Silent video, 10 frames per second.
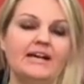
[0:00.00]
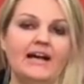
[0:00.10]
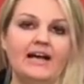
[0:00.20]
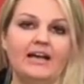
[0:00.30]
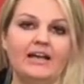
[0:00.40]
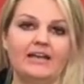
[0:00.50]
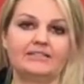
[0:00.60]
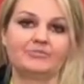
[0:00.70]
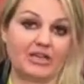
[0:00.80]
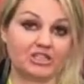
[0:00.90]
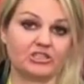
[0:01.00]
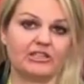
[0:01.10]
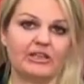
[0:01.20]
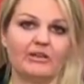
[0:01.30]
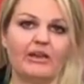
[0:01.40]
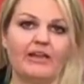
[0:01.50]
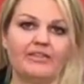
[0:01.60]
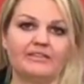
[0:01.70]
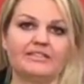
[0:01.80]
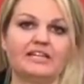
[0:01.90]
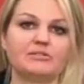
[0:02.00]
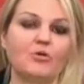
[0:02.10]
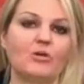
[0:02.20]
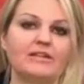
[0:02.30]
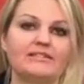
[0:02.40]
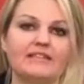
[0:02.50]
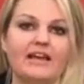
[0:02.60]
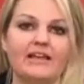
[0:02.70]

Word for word: uh, especially uh, the touch points uh,